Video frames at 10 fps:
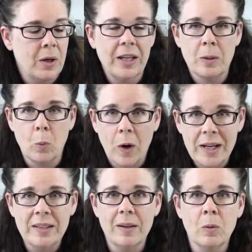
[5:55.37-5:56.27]
get them
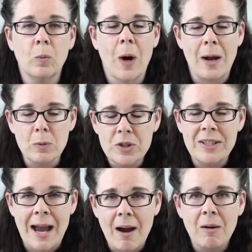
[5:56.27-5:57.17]
wound
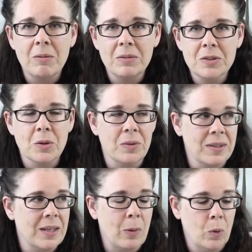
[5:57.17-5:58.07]
down so
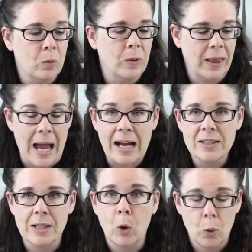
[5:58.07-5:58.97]
that they will
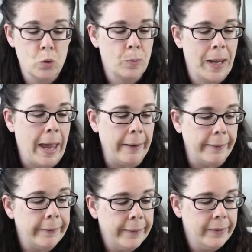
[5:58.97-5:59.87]
relax and go to bed.